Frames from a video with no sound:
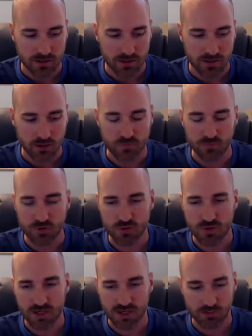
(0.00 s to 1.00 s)
if you're
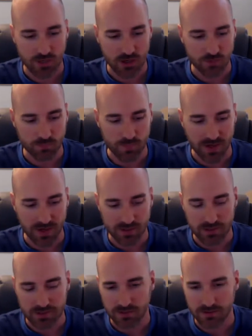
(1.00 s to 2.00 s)
thinking about
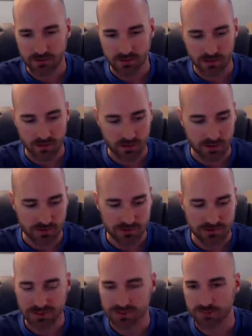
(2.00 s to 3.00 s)
buying,
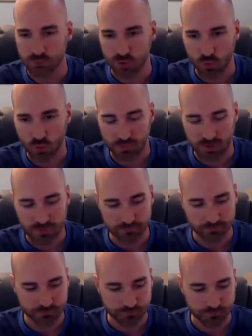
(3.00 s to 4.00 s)
say, some equipment,
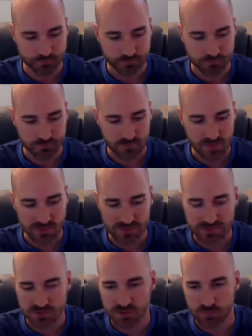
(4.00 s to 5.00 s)
let's
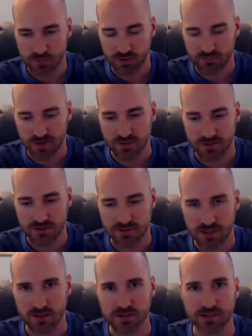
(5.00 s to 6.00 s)
say you spend
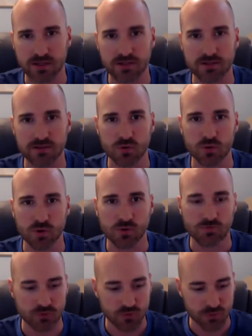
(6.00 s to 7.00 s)
$5,000 on new
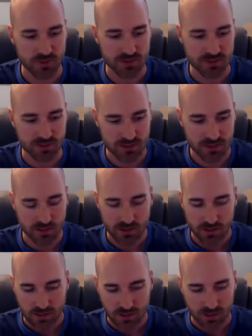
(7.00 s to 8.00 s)
equipment for your business,
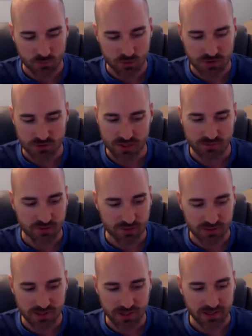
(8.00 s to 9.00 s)
which you
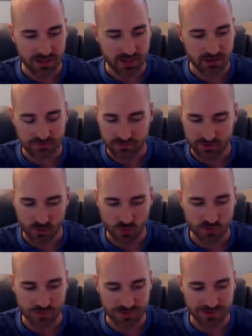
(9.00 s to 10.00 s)
definitely got to have
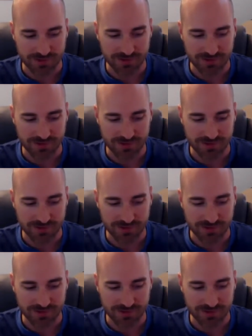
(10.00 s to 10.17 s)
equipment.